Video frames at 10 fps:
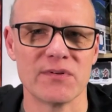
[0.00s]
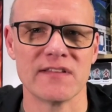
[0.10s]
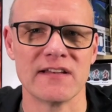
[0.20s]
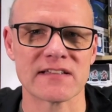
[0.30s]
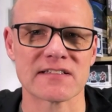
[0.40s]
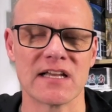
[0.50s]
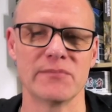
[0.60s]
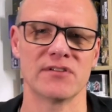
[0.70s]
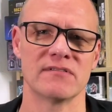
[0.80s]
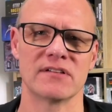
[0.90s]
in the next game
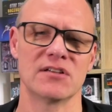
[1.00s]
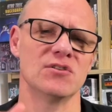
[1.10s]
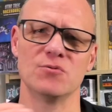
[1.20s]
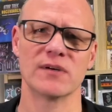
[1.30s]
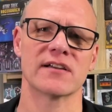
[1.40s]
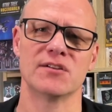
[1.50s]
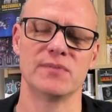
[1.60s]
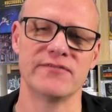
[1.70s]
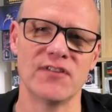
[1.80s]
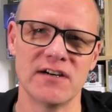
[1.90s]
and who we're going to
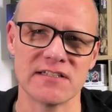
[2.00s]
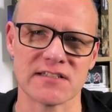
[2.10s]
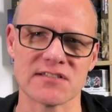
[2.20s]
be fighting.